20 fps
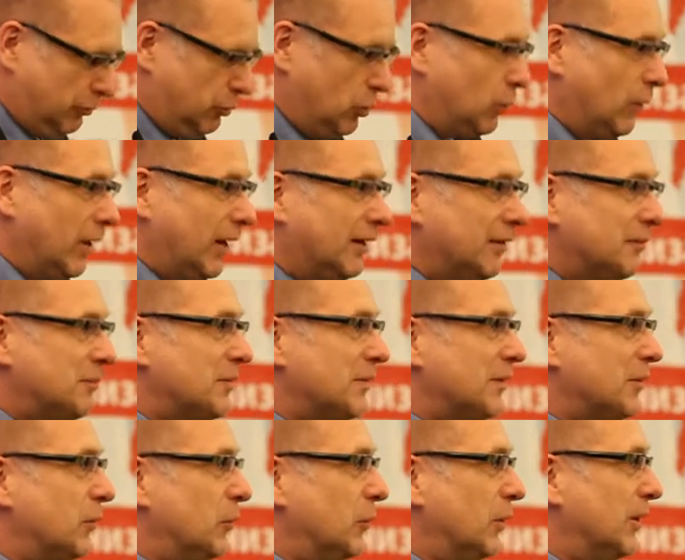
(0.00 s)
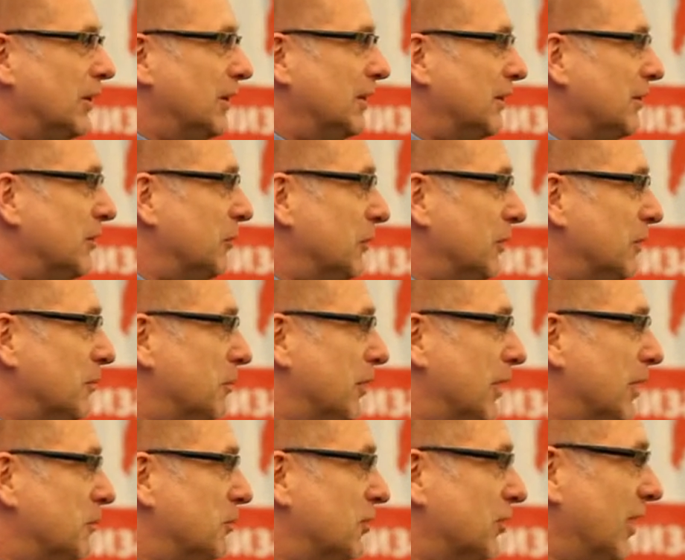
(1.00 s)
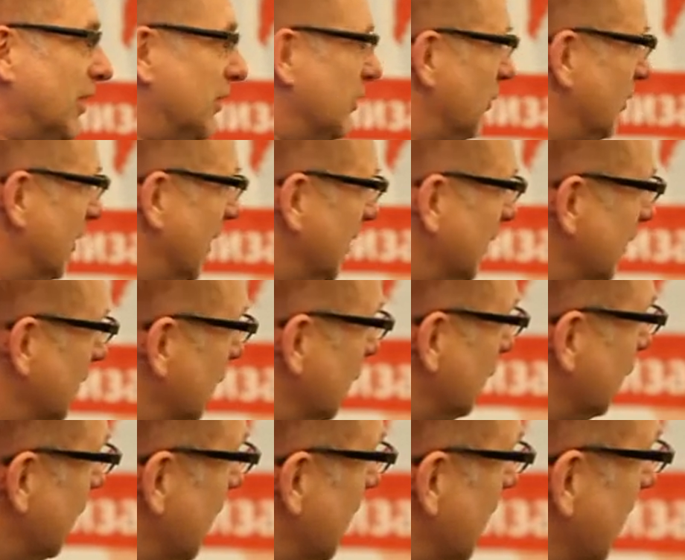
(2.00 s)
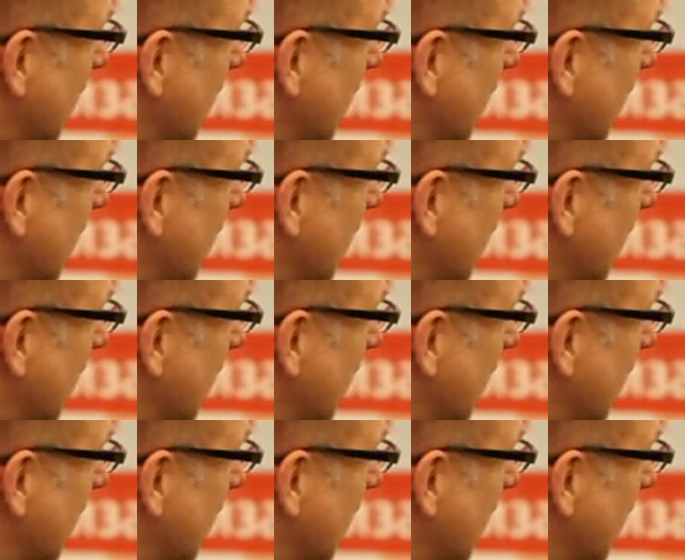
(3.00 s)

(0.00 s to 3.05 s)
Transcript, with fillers: Fouloy will, will perhaps understand this,